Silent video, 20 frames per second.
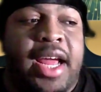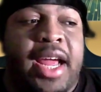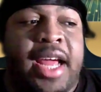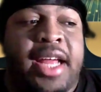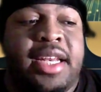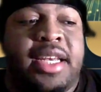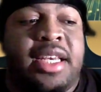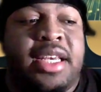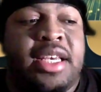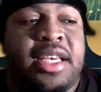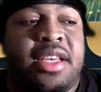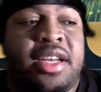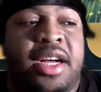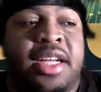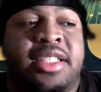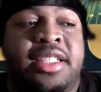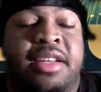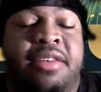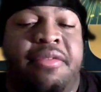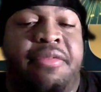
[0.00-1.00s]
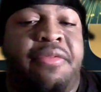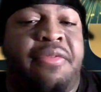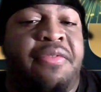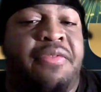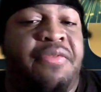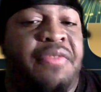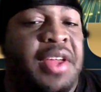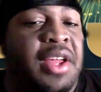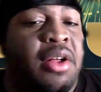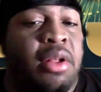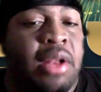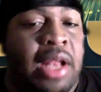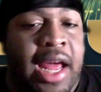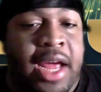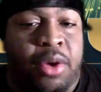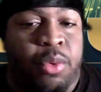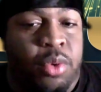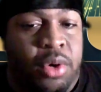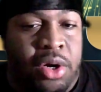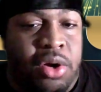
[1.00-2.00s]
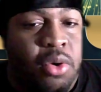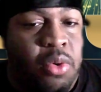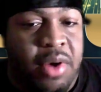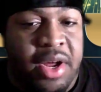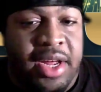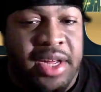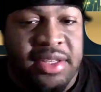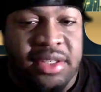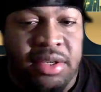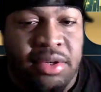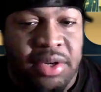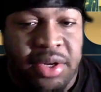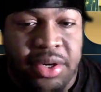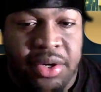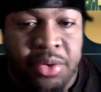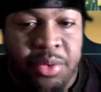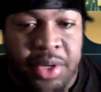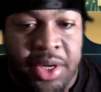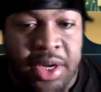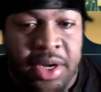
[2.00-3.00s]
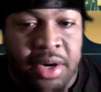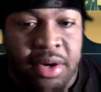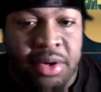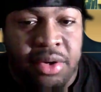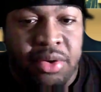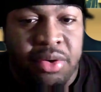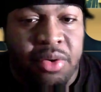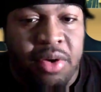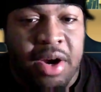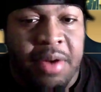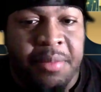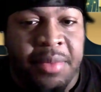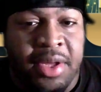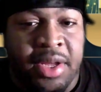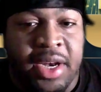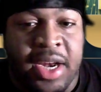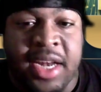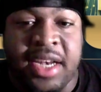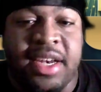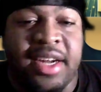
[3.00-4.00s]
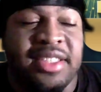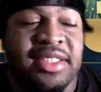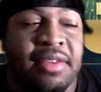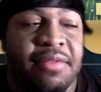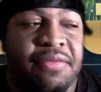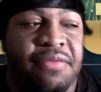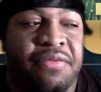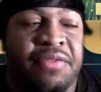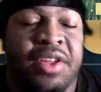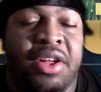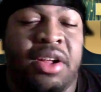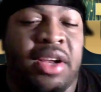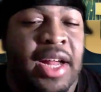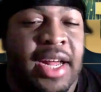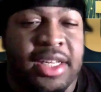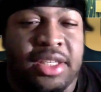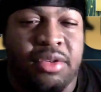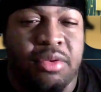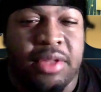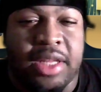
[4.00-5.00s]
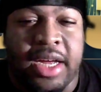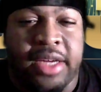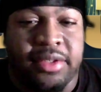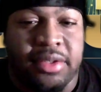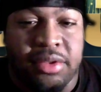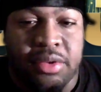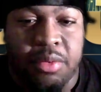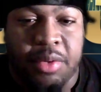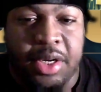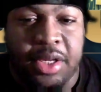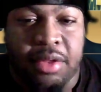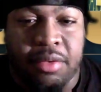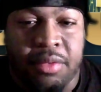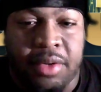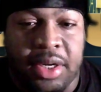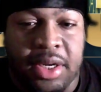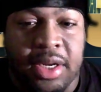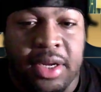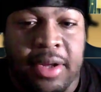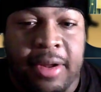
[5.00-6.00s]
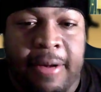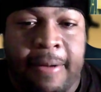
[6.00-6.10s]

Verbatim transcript: it doesn't feel like we're going into a new year. You know what I mean? It doesn't feel like 2023.